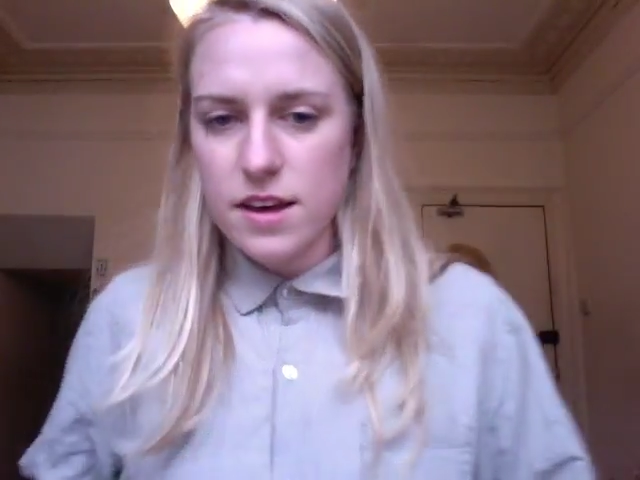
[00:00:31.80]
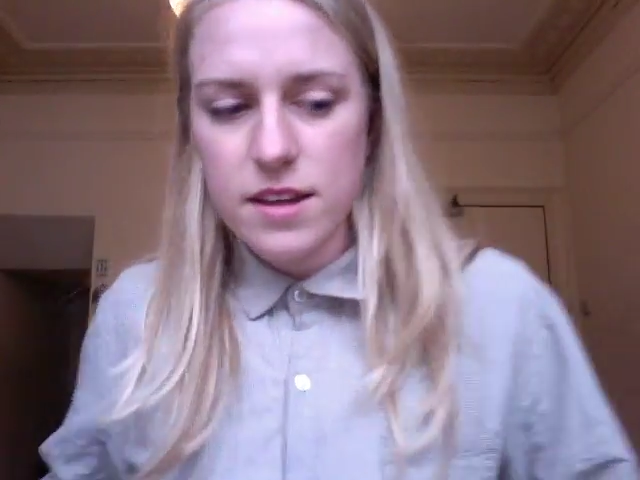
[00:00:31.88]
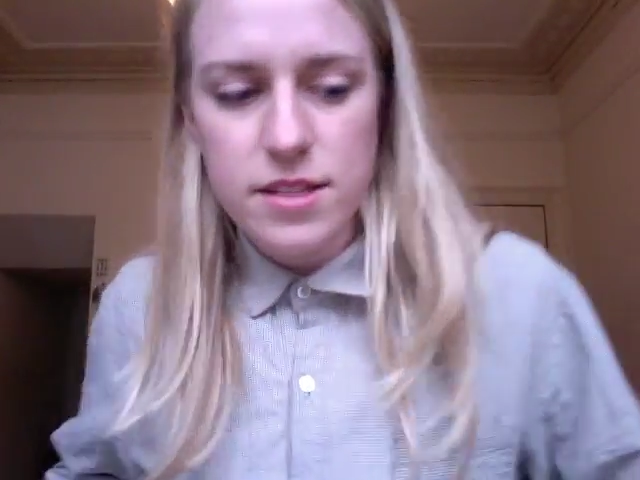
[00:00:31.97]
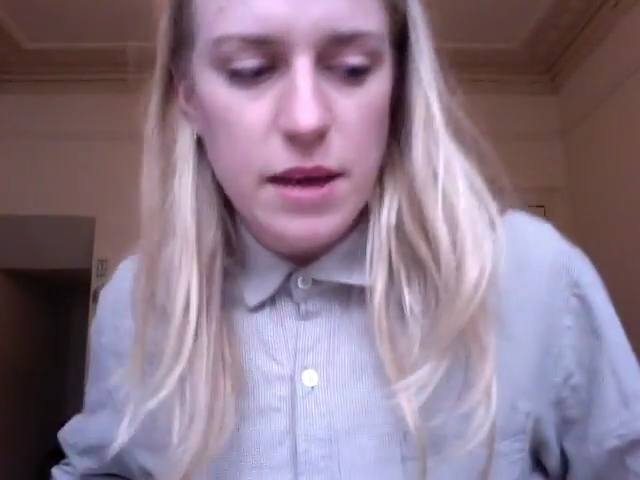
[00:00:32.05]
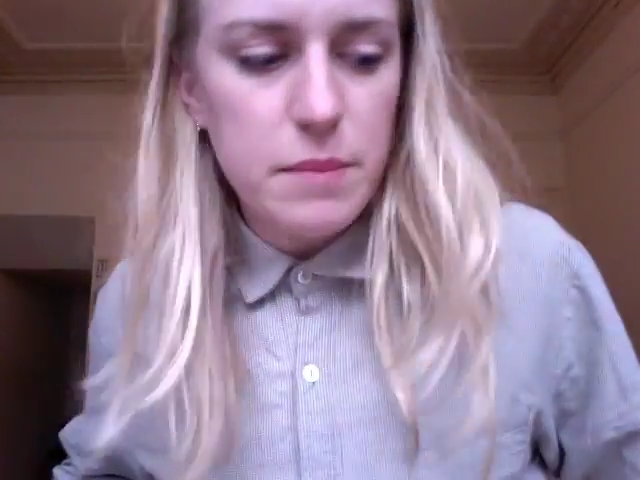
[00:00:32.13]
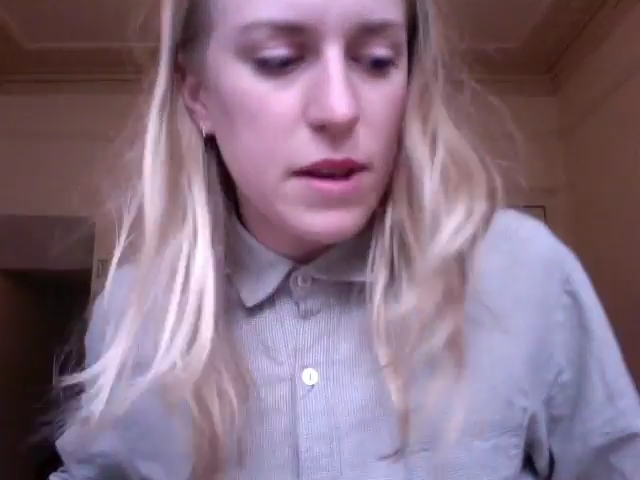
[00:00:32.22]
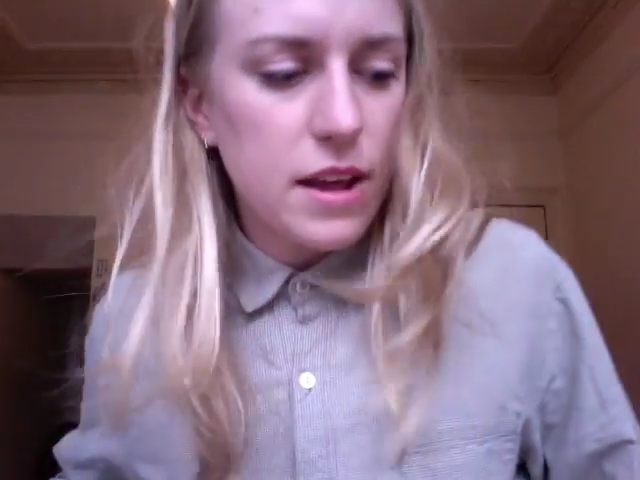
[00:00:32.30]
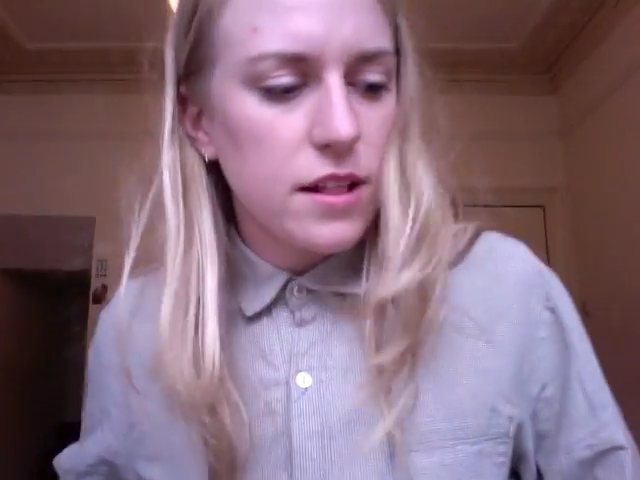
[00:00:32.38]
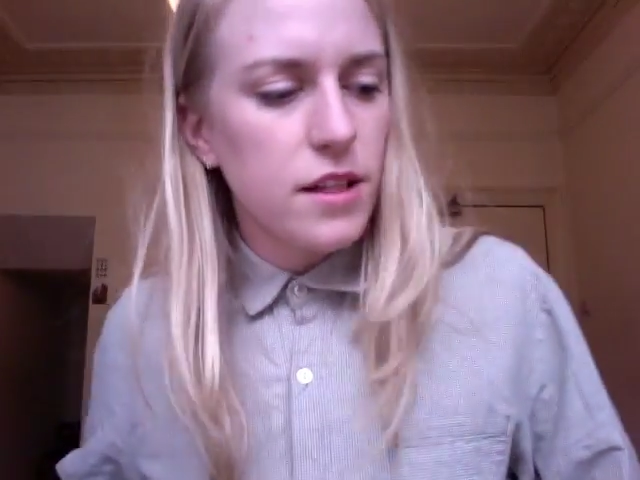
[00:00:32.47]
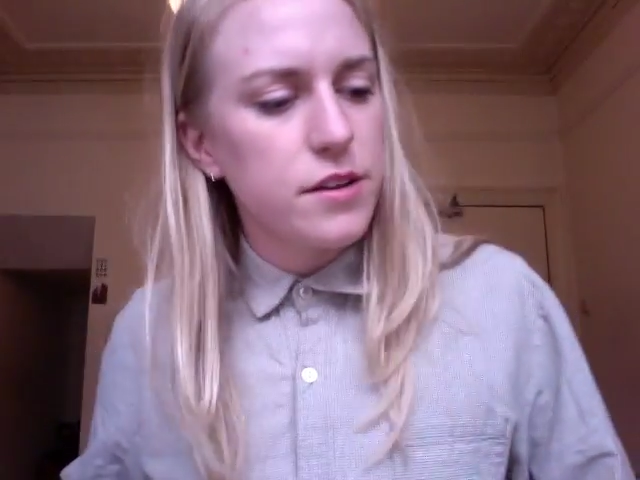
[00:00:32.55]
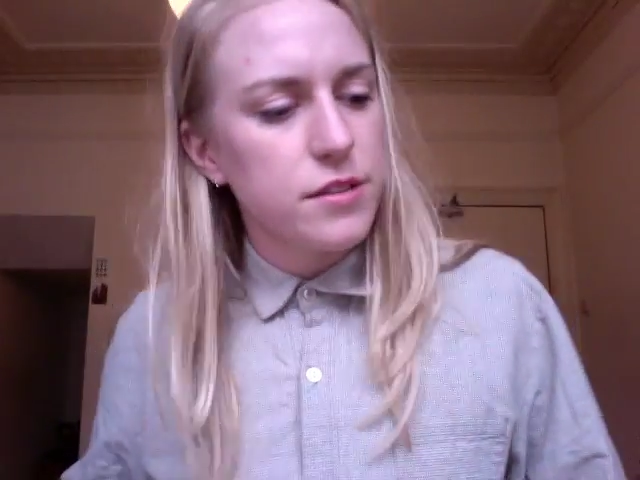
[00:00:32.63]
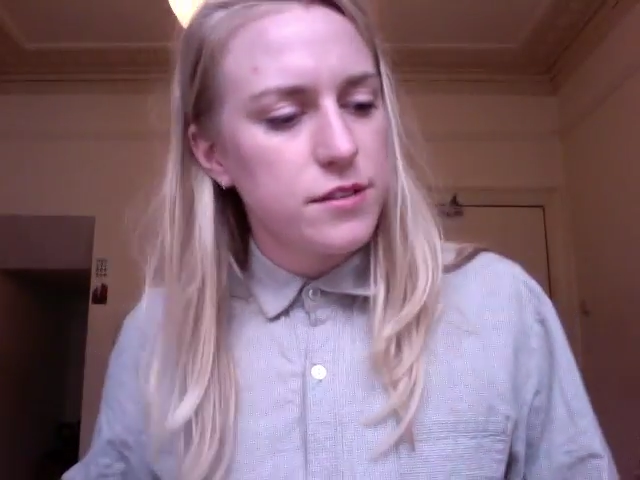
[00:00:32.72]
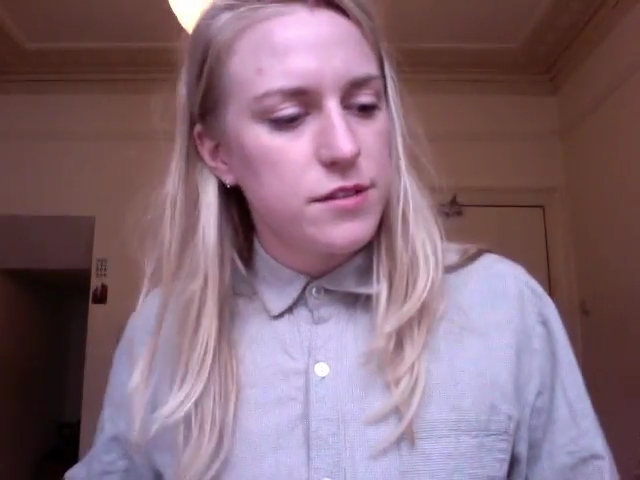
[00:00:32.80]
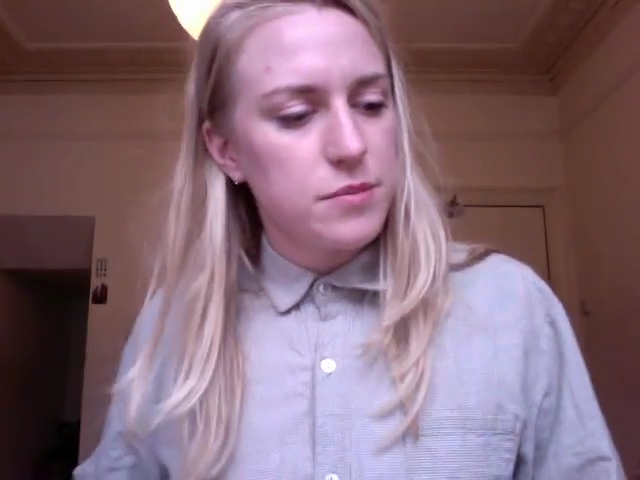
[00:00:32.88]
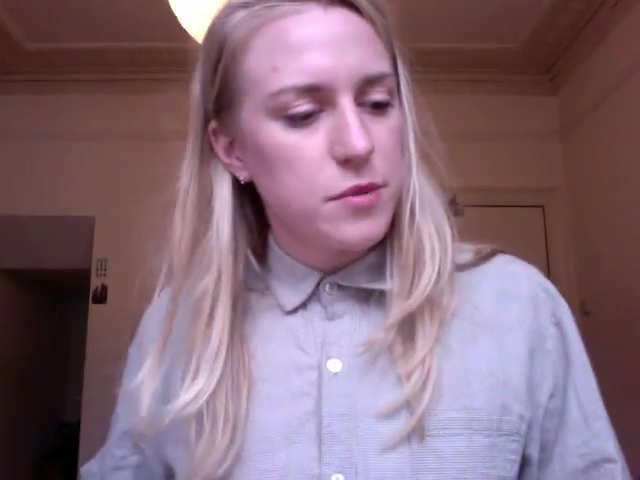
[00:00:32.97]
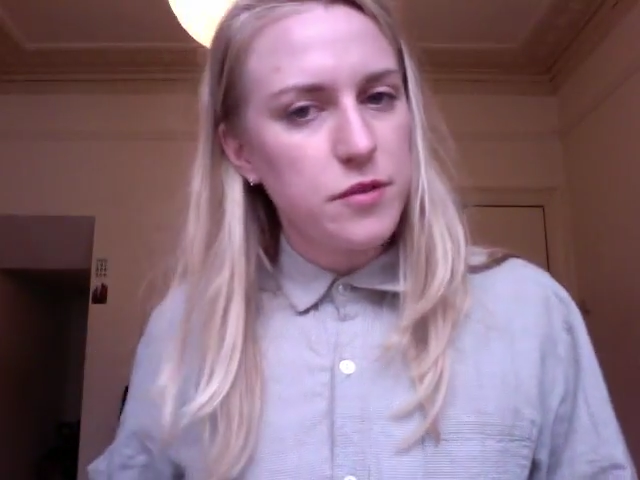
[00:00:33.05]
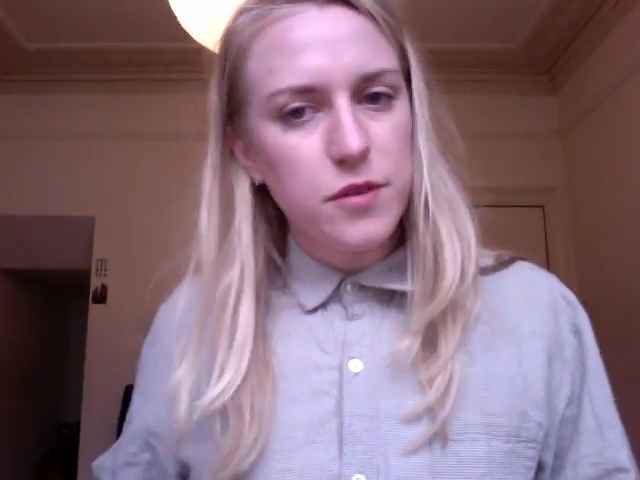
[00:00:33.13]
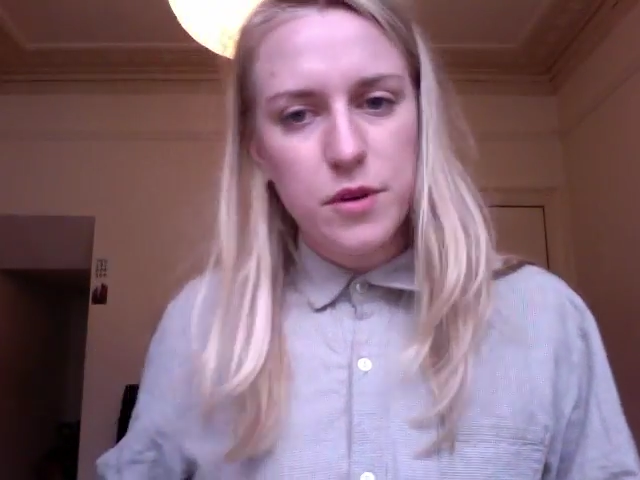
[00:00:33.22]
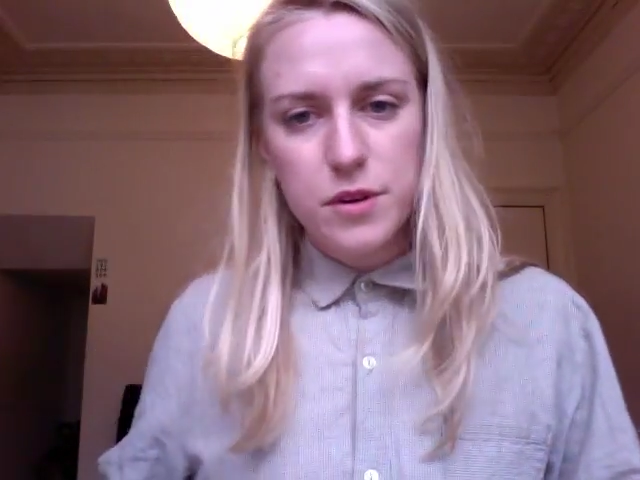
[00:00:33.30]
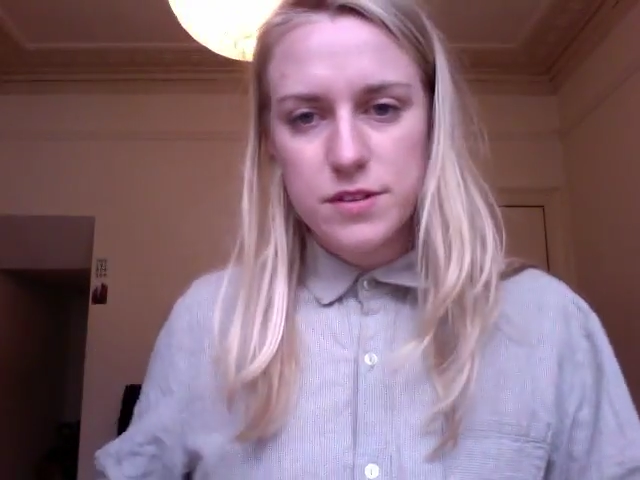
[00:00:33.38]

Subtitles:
that many clothes before,